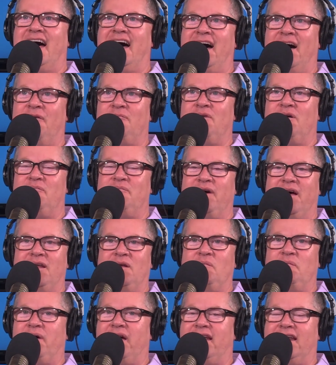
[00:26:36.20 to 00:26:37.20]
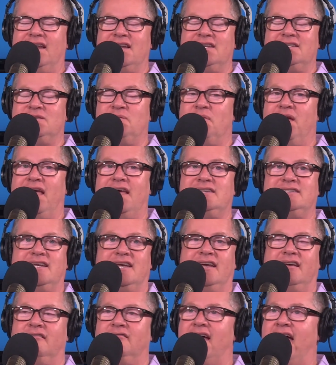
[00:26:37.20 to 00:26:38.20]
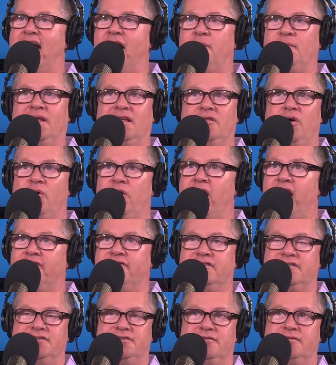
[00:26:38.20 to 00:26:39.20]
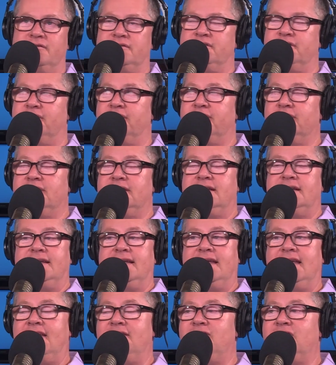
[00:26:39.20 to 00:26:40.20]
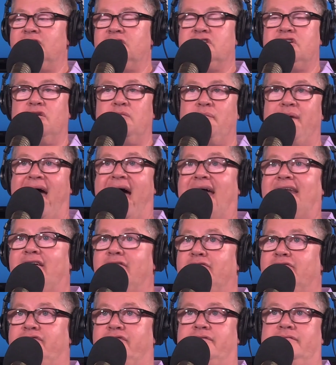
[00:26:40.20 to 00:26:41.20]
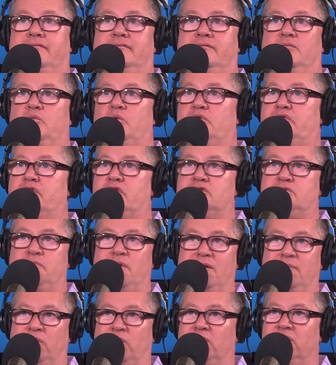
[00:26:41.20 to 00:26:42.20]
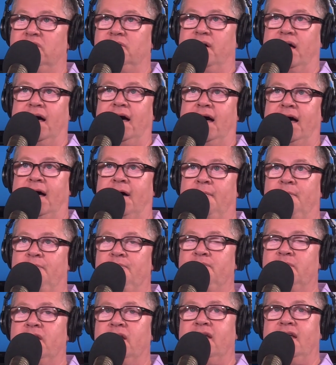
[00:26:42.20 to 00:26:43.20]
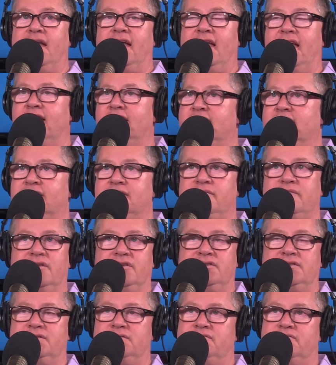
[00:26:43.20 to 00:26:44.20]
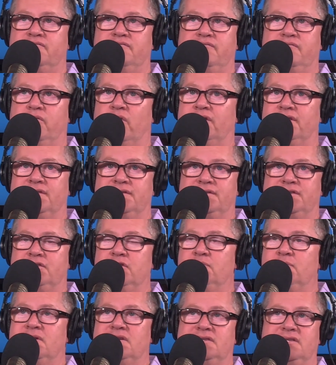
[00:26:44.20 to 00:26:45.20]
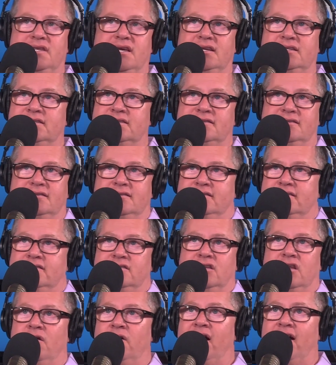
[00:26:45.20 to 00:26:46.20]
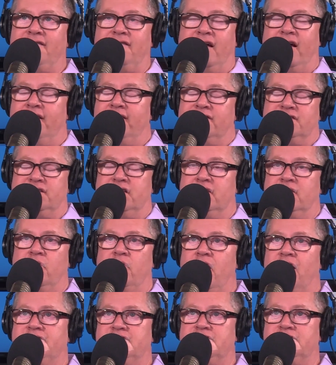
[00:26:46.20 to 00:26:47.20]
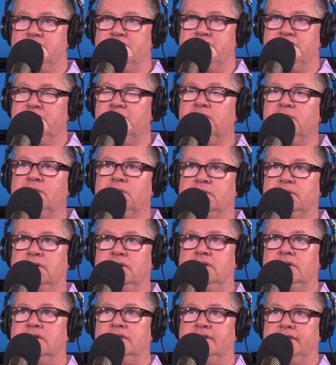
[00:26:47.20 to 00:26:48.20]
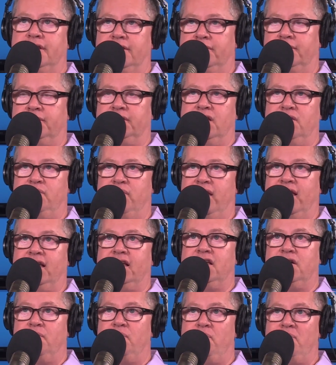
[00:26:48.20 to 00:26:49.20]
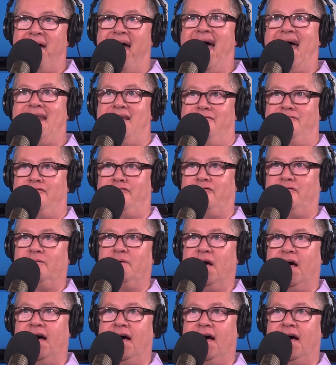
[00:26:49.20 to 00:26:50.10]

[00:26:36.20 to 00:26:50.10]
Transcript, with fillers: Um, but but it is amazing how many loan officers are even combative with those people. Um, in it's one of the stupidest things you know I've, I've ever seen loan officers do, literally being combative.